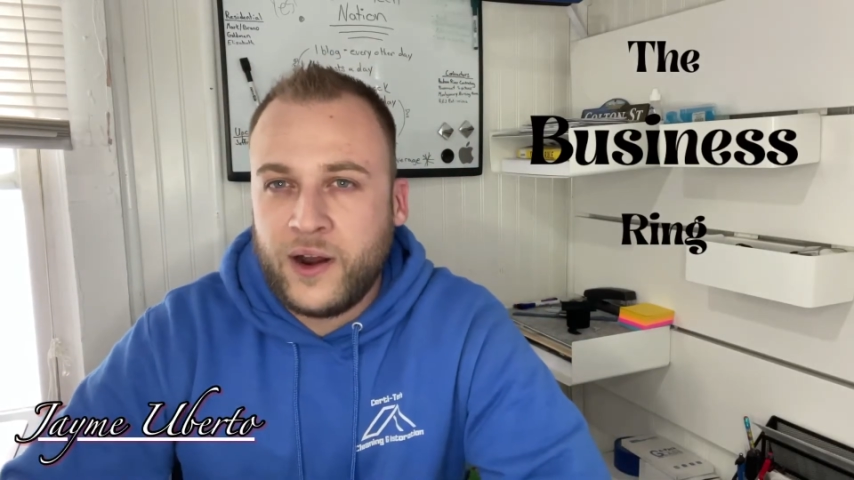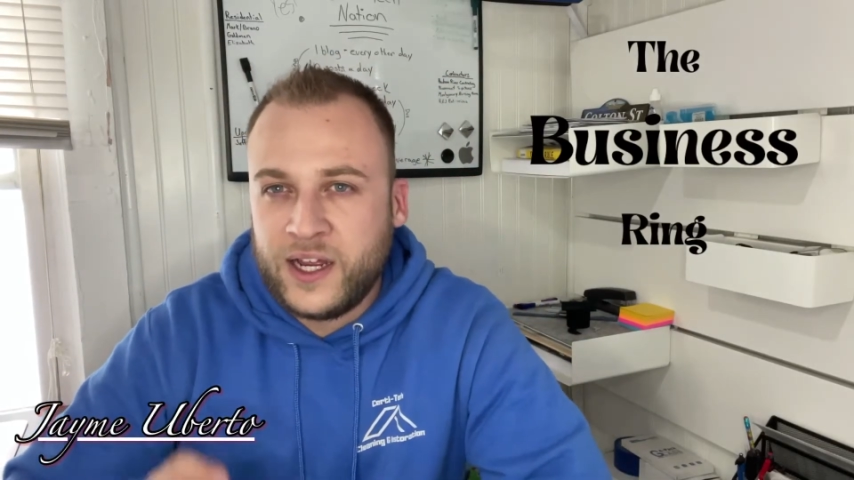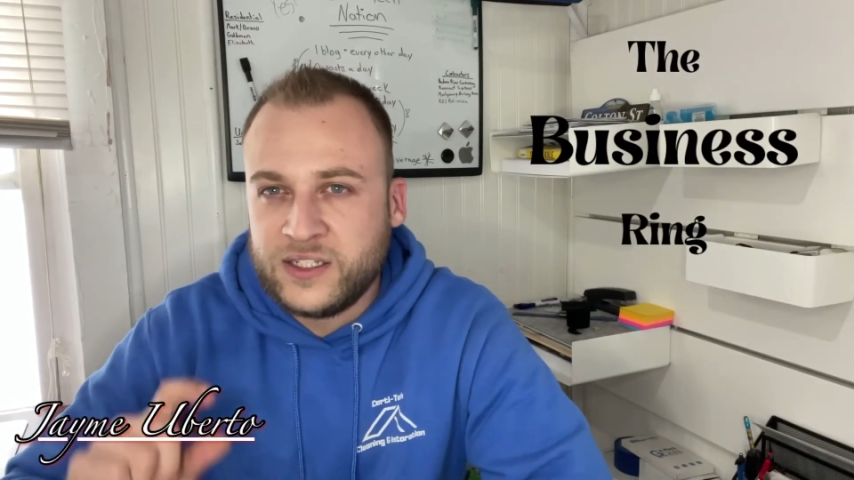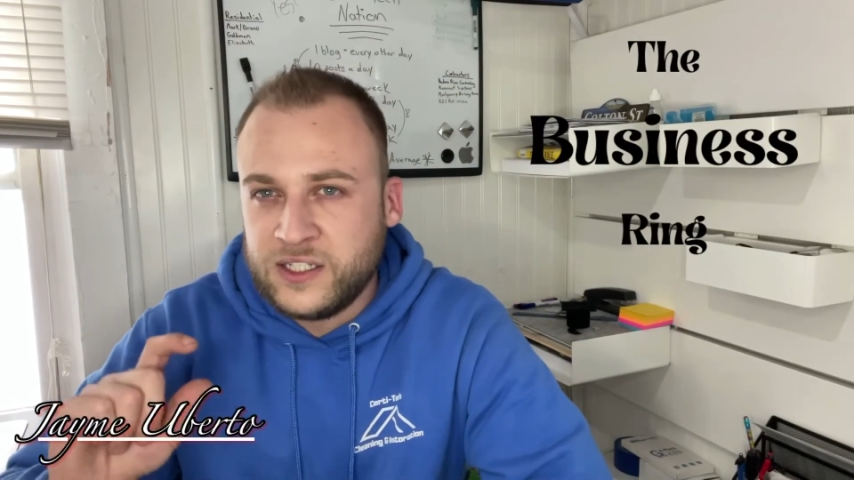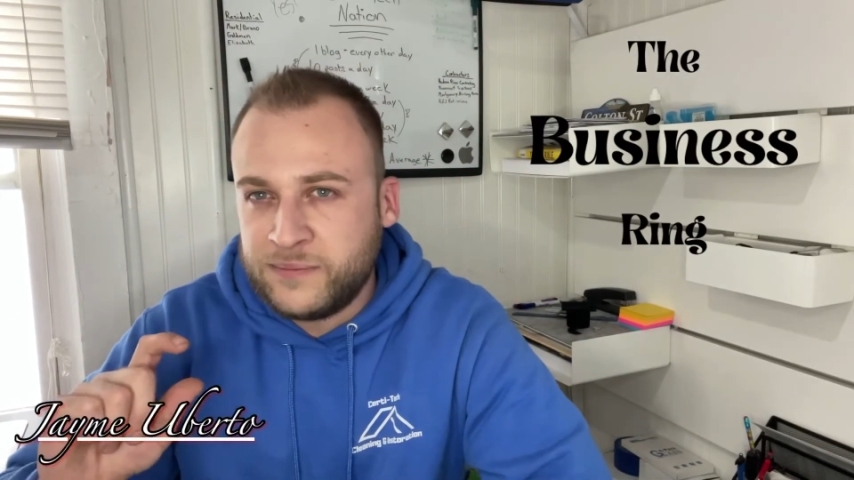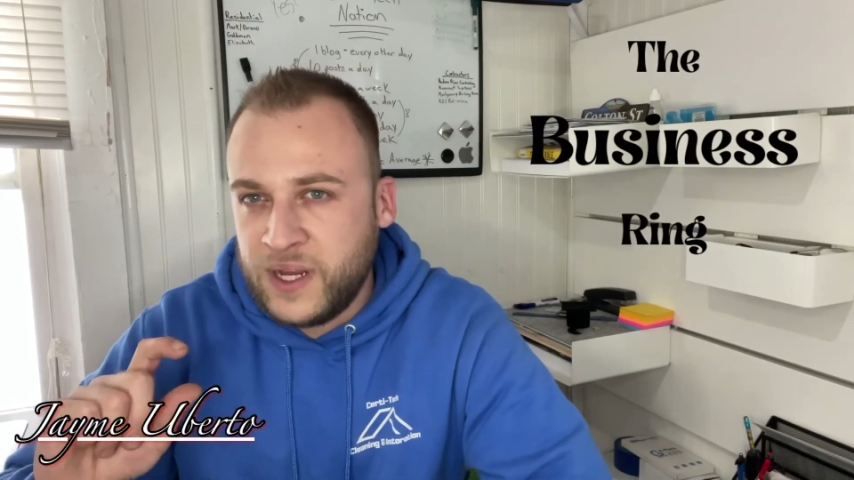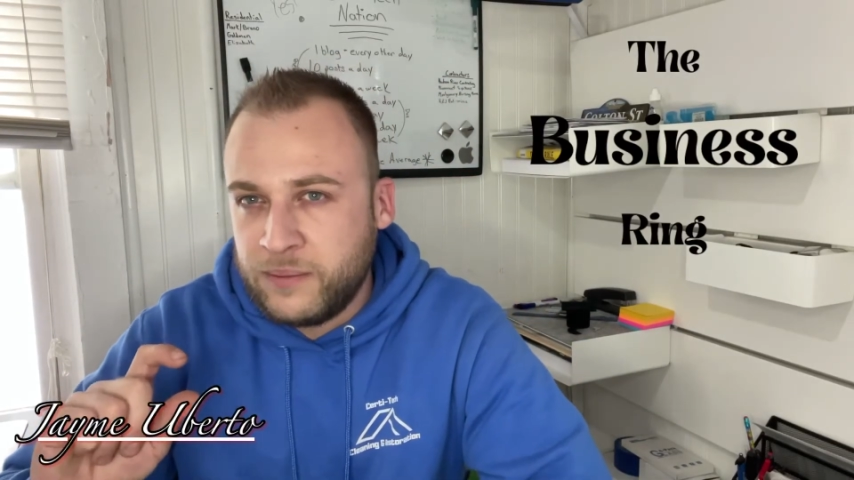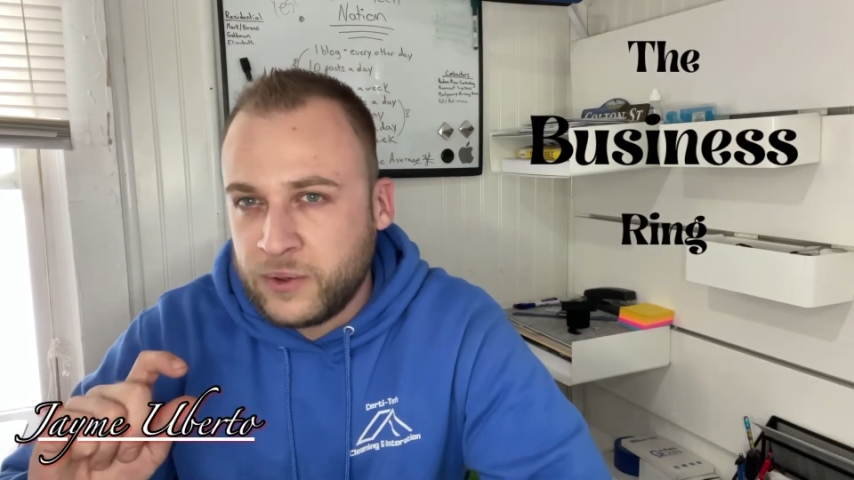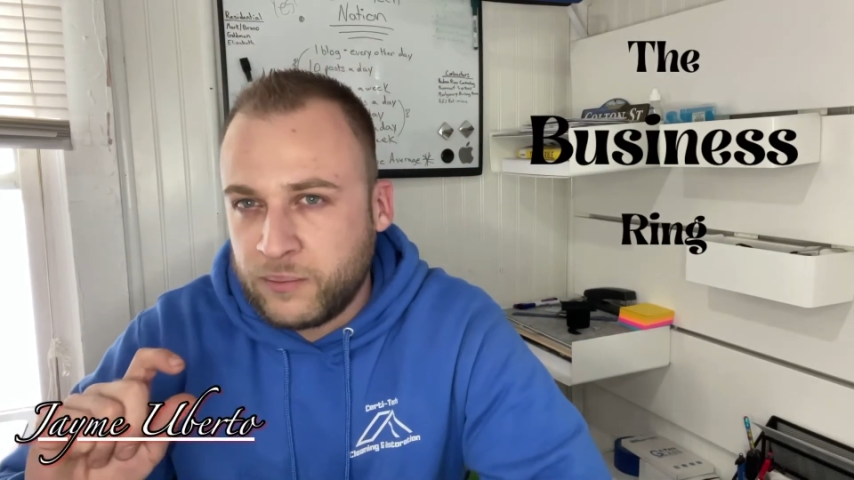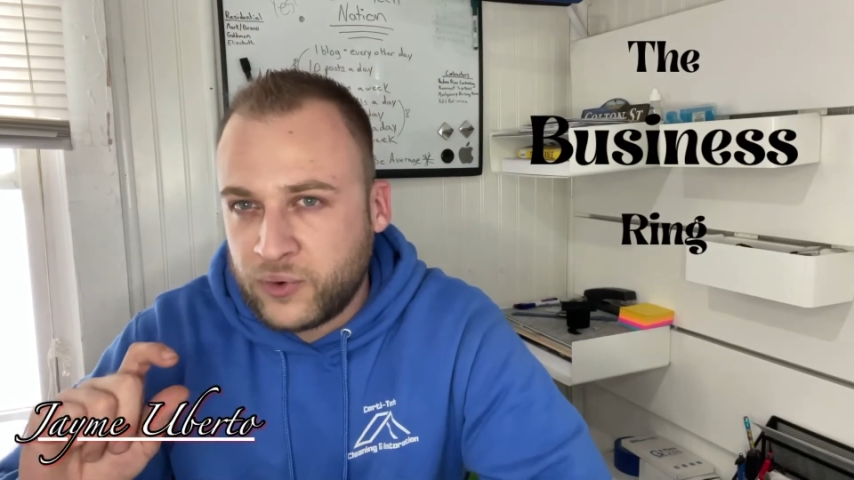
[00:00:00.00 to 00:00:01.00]
It has these
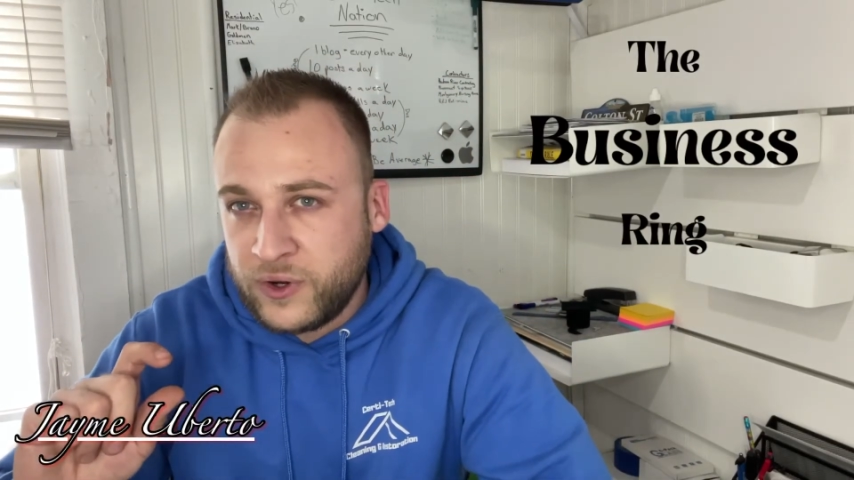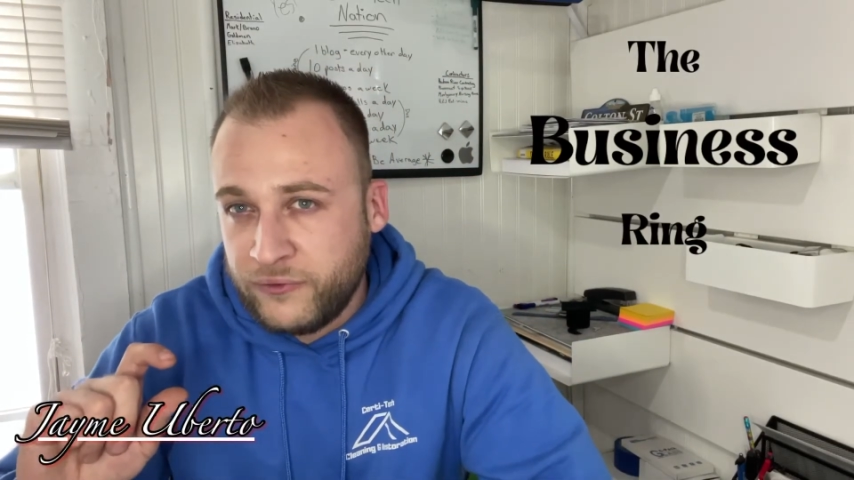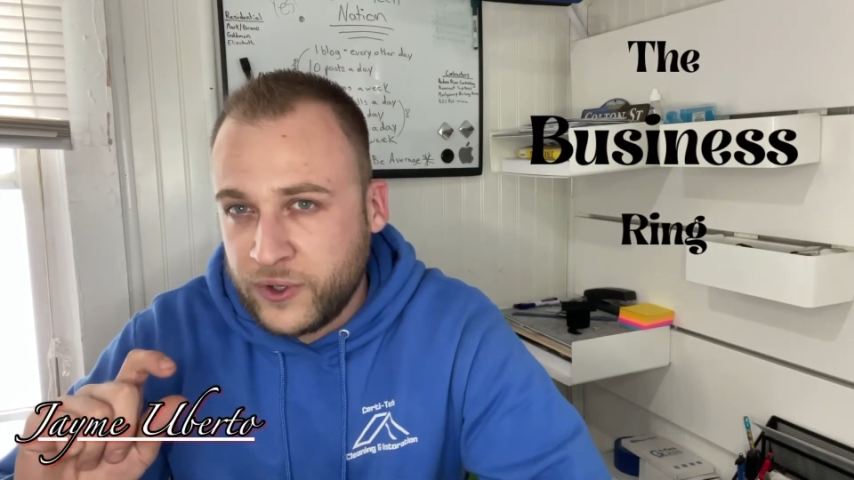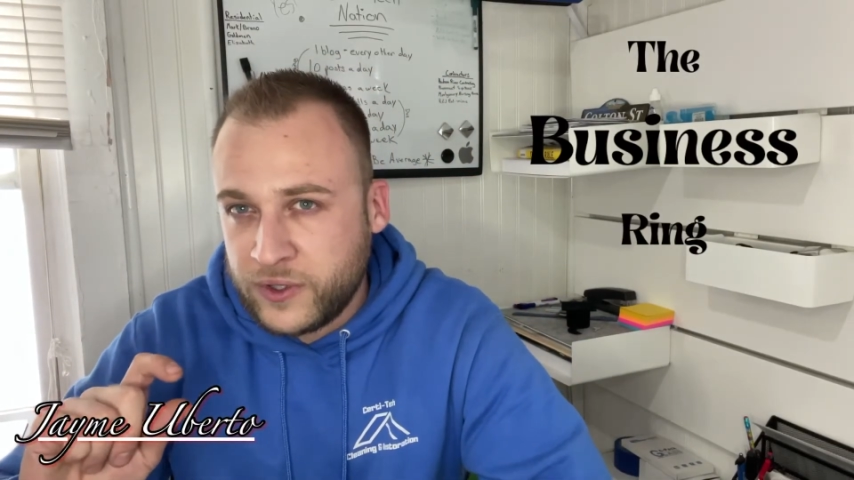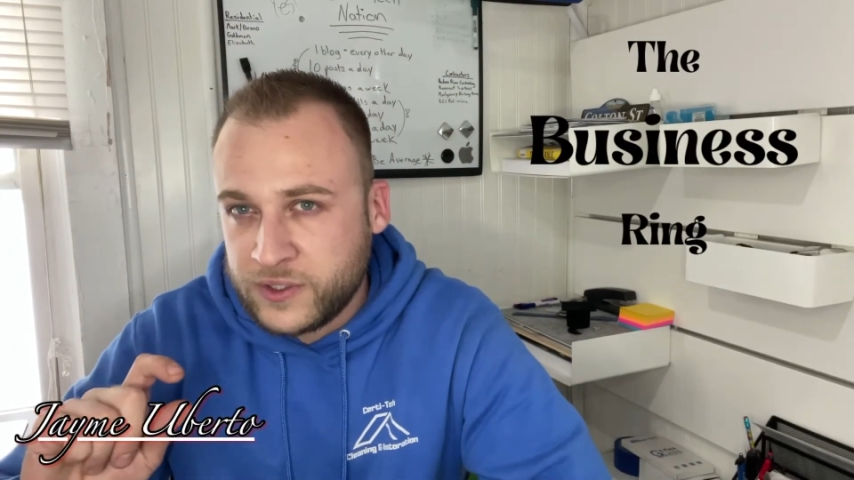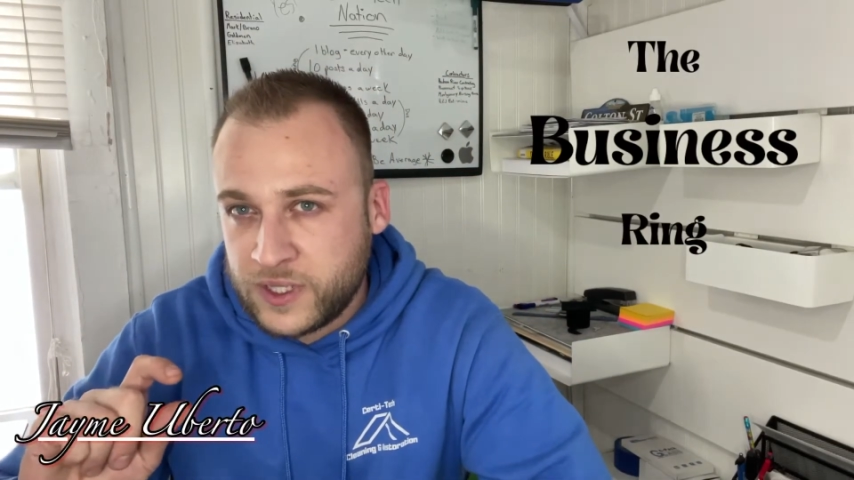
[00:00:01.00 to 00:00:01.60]
paper pre-filters